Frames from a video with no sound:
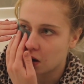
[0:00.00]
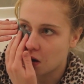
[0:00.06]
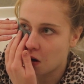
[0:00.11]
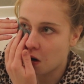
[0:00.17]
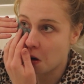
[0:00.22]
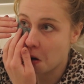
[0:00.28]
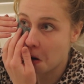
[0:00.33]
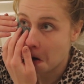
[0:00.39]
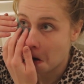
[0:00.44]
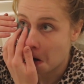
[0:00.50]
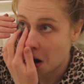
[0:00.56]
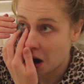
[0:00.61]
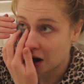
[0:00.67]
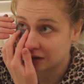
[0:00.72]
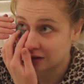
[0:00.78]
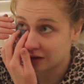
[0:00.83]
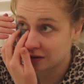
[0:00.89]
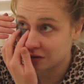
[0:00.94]
Oh,
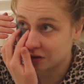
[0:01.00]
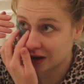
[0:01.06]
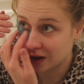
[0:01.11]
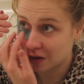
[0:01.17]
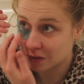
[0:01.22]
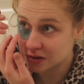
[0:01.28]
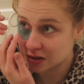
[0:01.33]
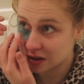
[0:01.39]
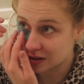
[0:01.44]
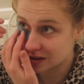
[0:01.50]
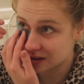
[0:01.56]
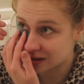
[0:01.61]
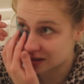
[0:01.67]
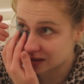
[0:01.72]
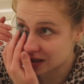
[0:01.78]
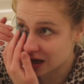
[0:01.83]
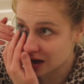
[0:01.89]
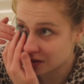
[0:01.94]
I didn't think it was gonna
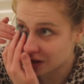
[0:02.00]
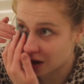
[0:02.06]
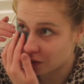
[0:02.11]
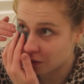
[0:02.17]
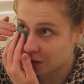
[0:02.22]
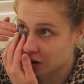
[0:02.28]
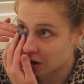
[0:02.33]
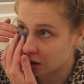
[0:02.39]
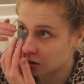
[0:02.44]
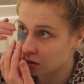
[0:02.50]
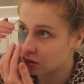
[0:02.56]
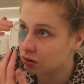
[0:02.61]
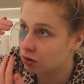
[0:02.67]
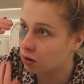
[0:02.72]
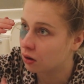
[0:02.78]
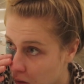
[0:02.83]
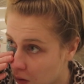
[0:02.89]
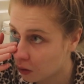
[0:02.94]
stick that well.
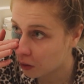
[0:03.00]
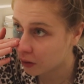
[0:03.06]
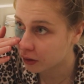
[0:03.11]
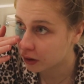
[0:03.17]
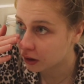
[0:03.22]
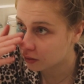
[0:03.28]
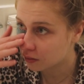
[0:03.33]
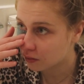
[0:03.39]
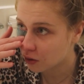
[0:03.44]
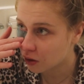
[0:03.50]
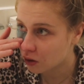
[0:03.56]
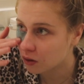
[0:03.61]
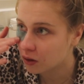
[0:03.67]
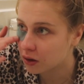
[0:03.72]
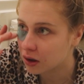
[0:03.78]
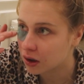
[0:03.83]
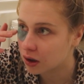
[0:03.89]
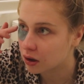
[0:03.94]
Holy
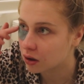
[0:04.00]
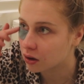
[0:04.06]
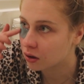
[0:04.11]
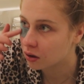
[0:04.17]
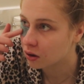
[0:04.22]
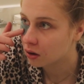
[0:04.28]
moly.